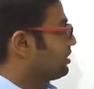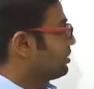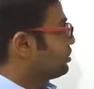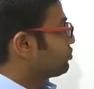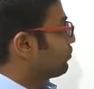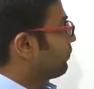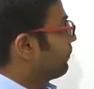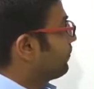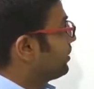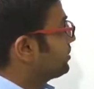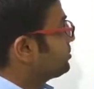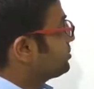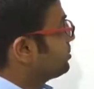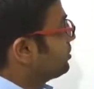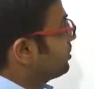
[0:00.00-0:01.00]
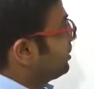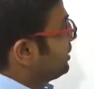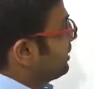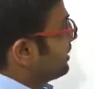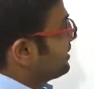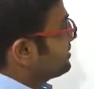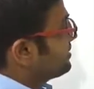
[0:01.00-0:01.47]
So first
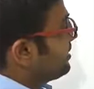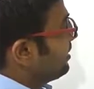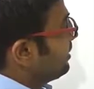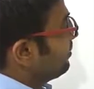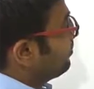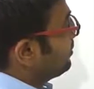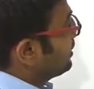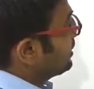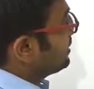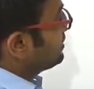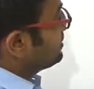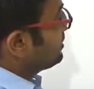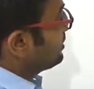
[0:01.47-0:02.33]
rational number is